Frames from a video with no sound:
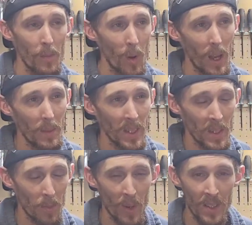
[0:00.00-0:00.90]
Probably going
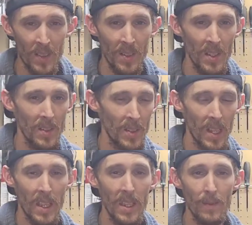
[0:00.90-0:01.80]
to bring the
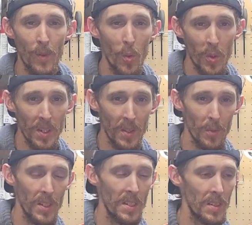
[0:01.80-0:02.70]
Neotech
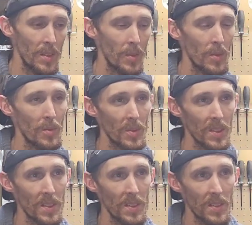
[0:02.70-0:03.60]
843 too.
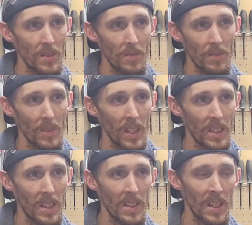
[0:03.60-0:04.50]
Just
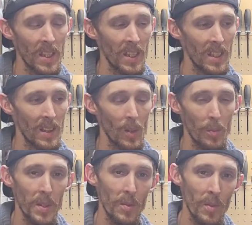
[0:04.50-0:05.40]
let that thing get a little
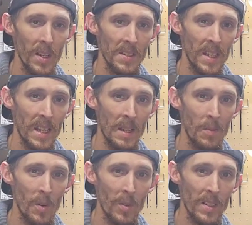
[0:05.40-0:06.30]
bit of
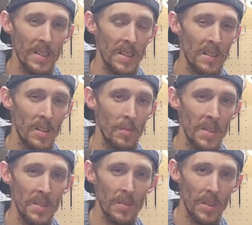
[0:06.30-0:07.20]
runtime on it, because I know
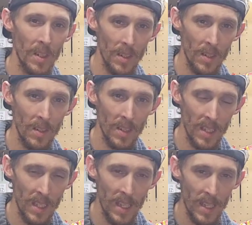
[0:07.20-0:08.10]
Mr. Doug,
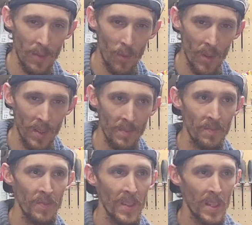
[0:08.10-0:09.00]
he had one.
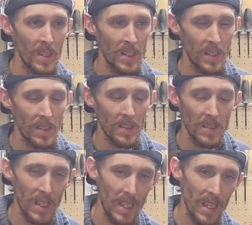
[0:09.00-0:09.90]

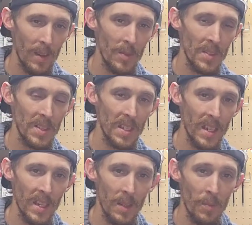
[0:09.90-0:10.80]
Take that one and see
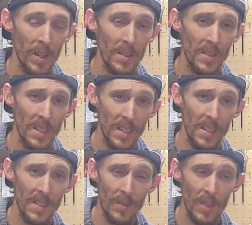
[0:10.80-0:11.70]
how it compares to
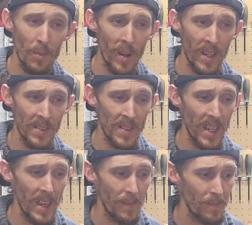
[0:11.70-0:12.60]
his if he brings
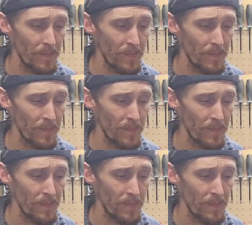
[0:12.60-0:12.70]
that.